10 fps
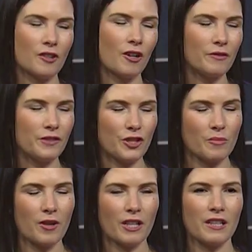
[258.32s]
Carl Fisher
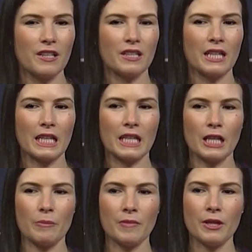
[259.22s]
marketed it like,
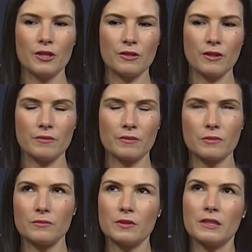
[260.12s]

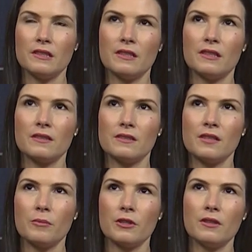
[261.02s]
what did he say?
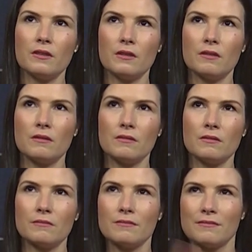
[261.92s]
Summer
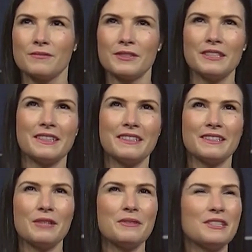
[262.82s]

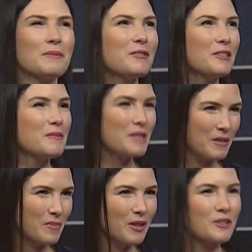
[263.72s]

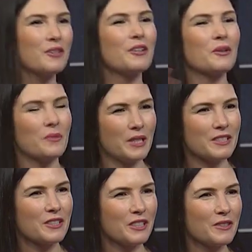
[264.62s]
in Montauk,
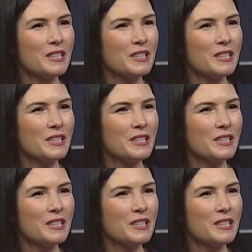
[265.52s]
winter